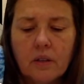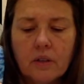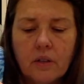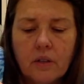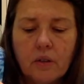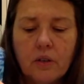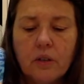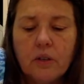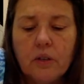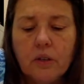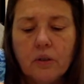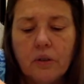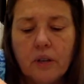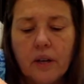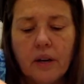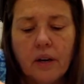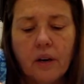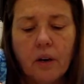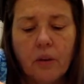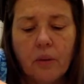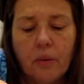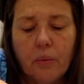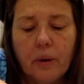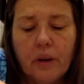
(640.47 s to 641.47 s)
So you do that
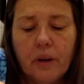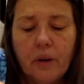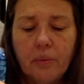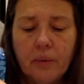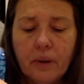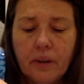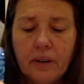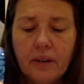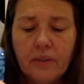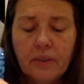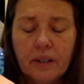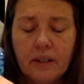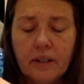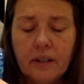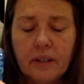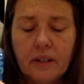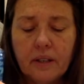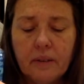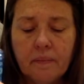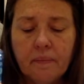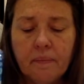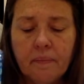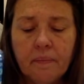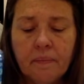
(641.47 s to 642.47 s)
all the way around
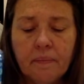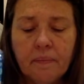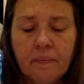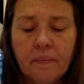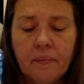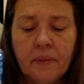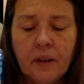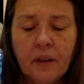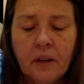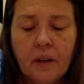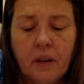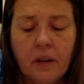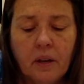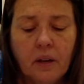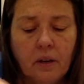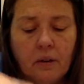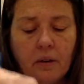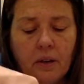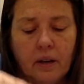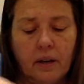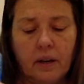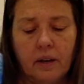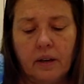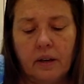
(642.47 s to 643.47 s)
again.
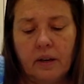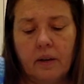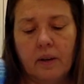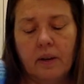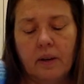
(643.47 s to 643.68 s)
Okay.